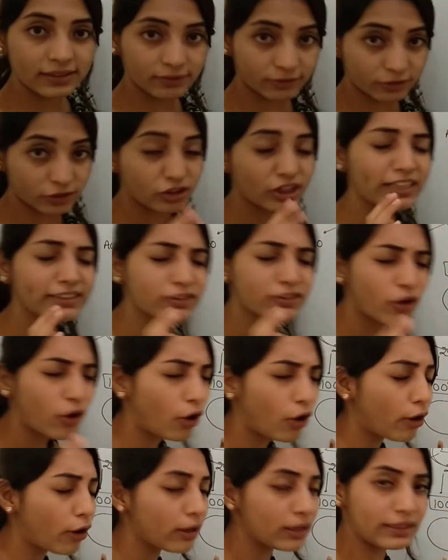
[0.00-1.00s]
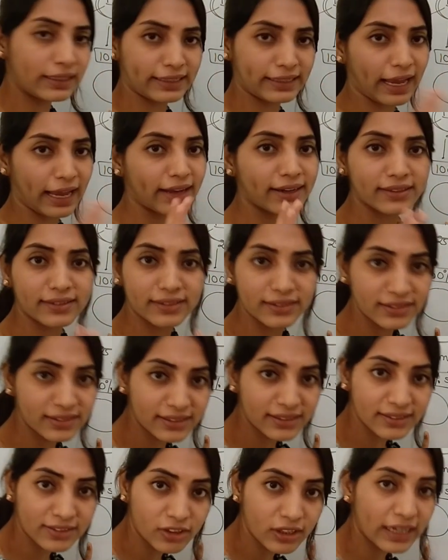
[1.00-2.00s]
which has all the
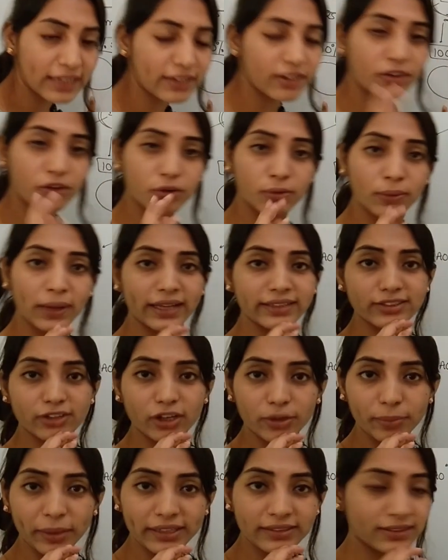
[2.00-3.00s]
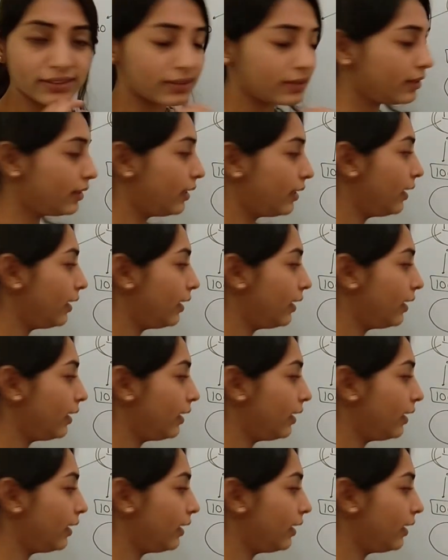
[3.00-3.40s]
characteristics related to S orbital.